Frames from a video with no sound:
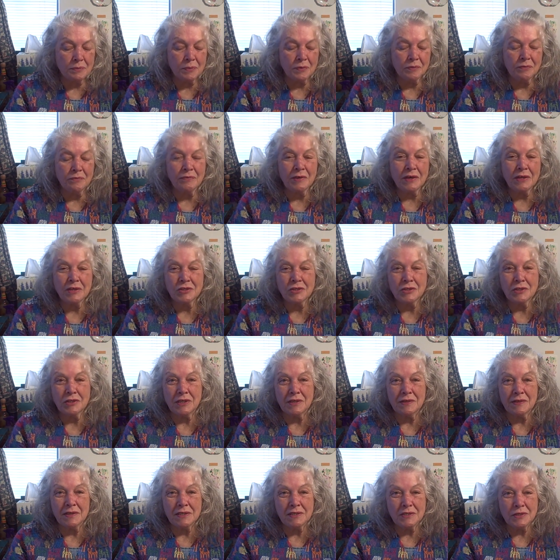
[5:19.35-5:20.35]
perfection
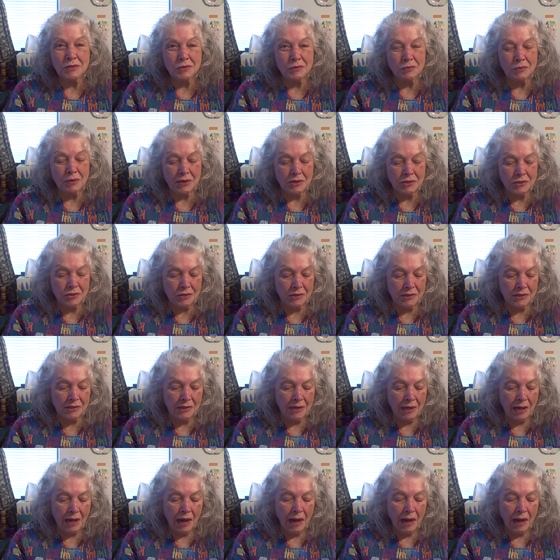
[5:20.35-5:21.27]
in this direction,